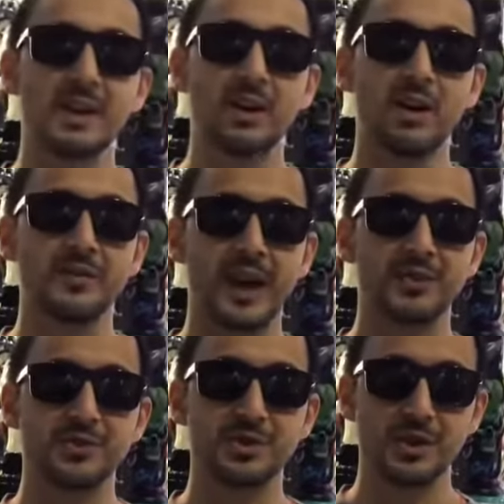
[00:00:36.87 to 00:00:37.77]
called
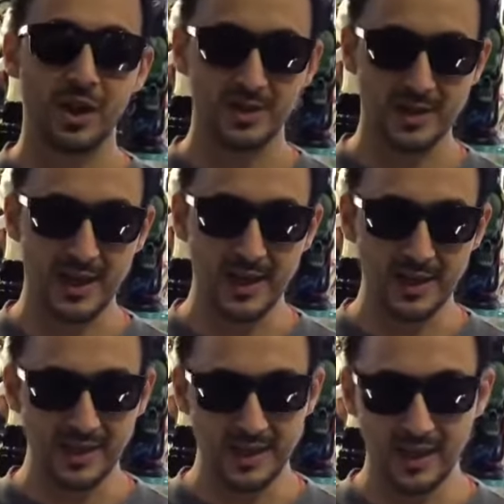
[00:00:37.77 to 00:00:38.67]
nitrogen
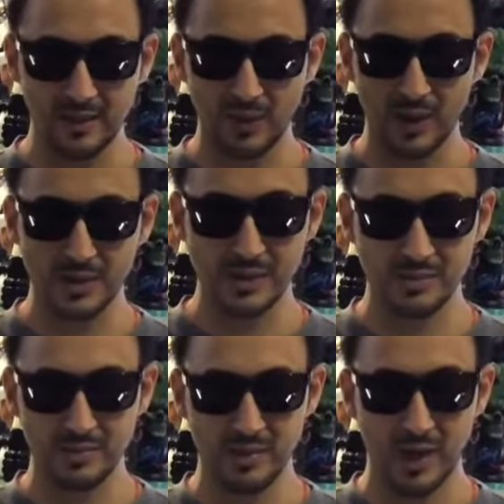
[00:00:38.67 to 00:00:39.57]
oxide, and
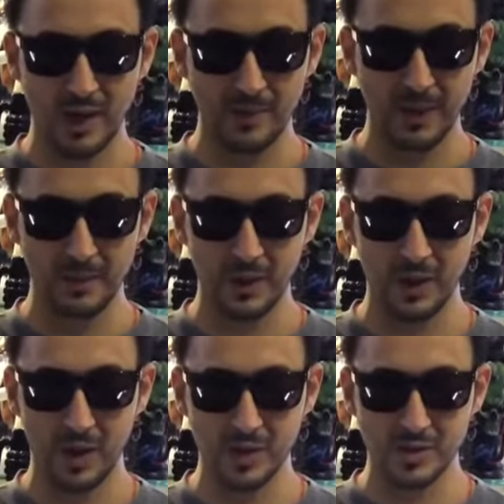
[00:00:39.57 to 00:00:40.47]
what a lot of people
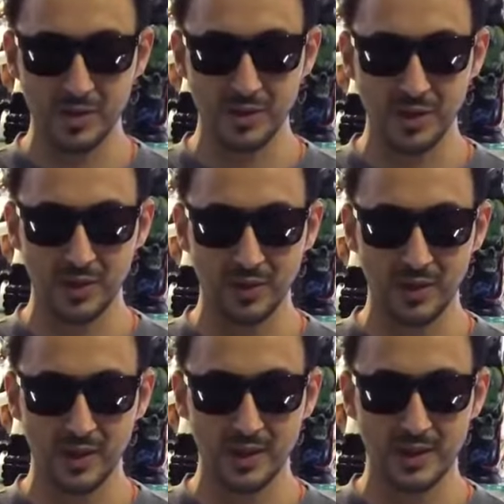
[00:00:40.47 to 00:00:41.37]
also do
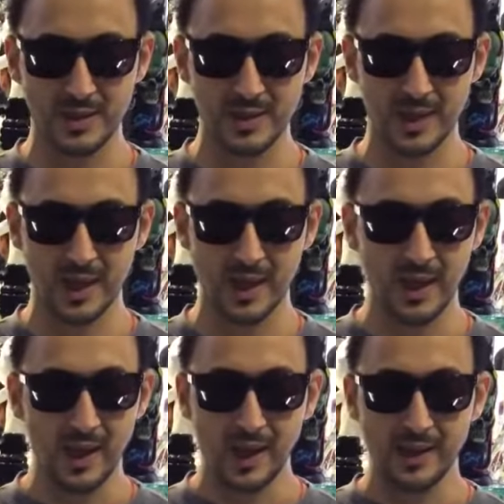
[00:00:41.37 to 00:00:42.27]
is uh,
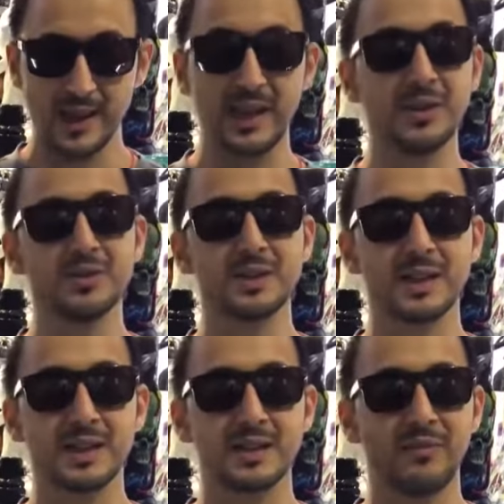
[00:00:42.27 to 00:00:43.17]
they use it
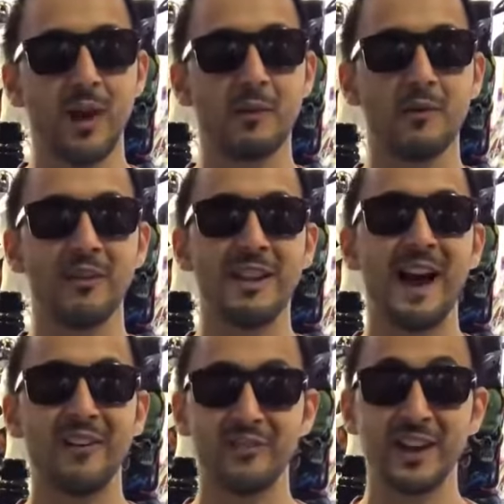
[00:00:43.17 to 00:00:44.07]
as a form of a
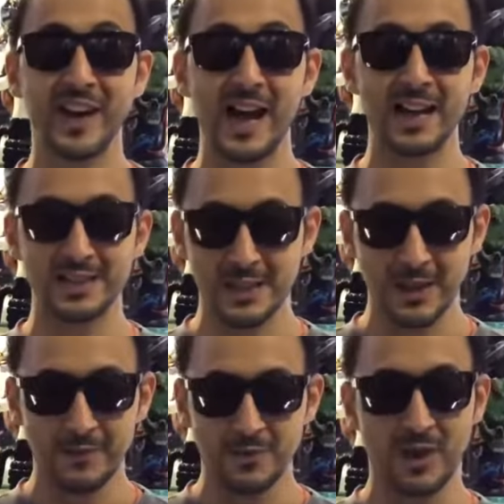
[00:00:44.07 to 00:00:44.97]
laughing gas.
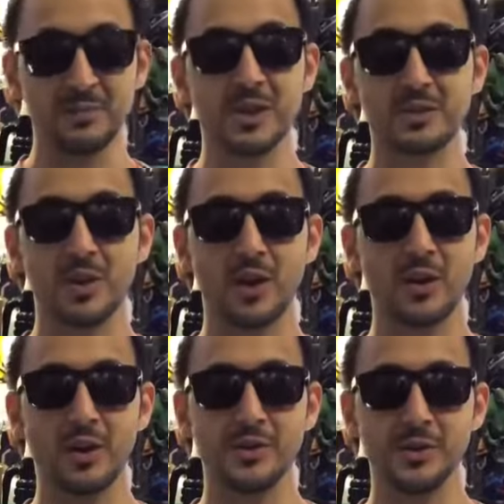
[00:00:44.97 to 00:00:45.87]
So I'm just not
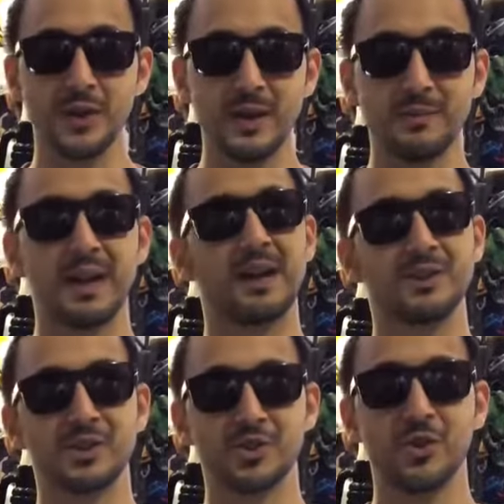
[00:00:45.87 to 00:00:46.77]
gonna do it, but I'll
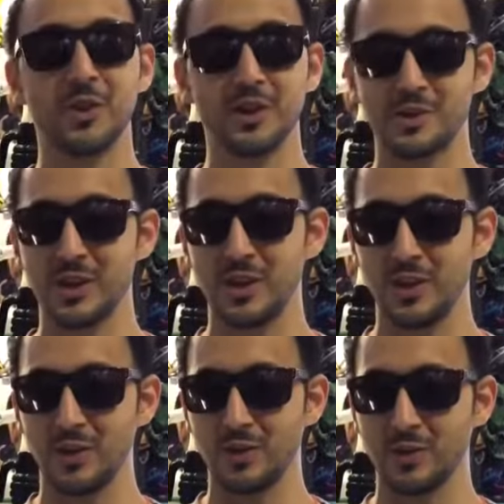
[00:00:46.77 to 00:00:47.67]
just show it to
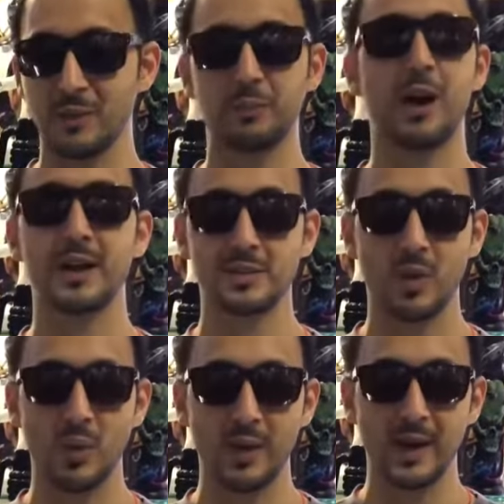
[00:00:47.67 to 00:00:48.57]
you, the products
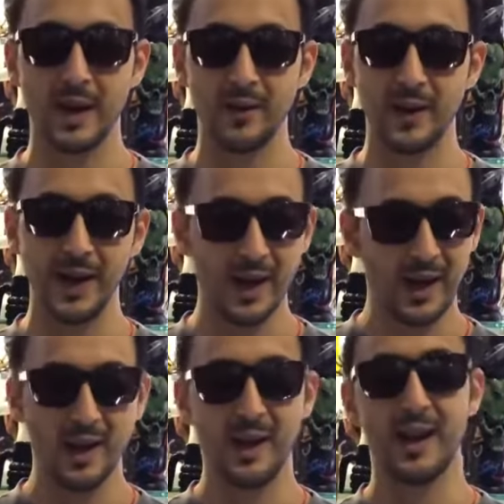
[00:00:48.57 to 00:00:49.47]
what we carry
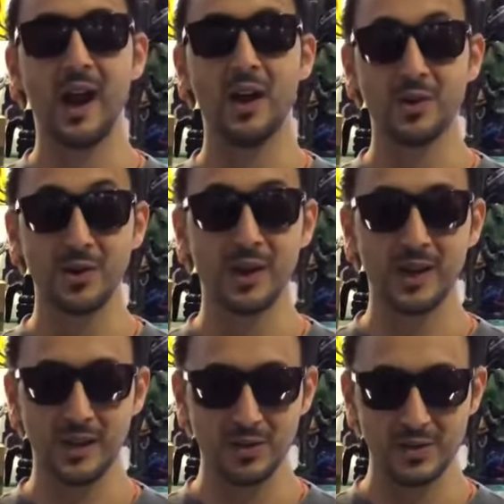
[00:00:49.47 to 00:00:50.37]
and how you
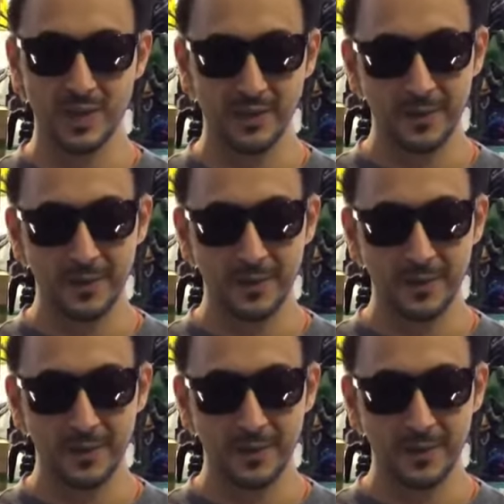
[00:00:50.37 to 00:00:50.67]
can use it.